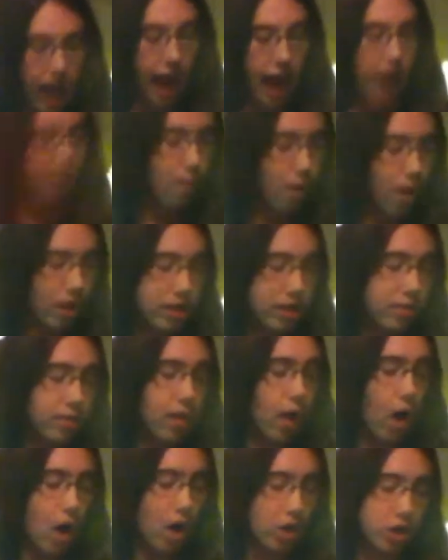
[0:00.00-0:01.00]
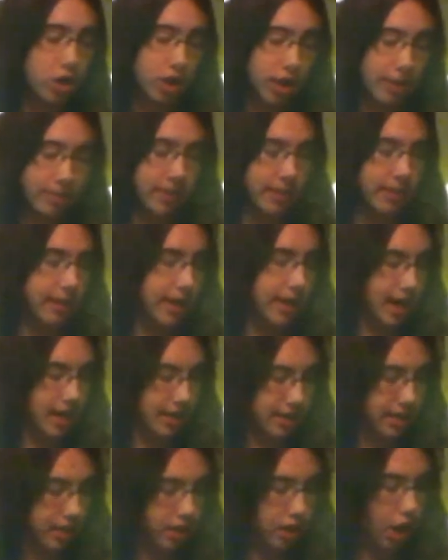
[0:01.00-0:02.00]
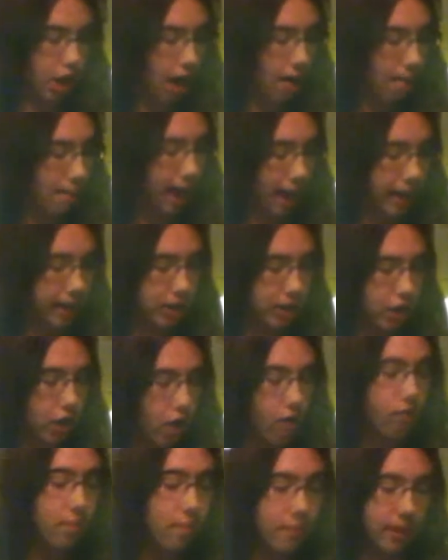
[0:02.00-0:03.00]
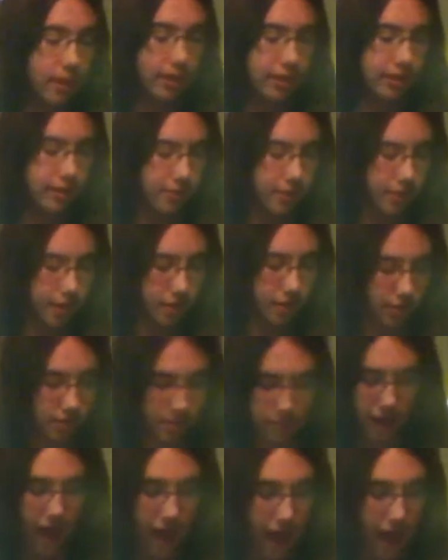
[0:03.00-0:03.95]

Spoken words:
and rocks of all shapes and sizes, compacting over millions of years.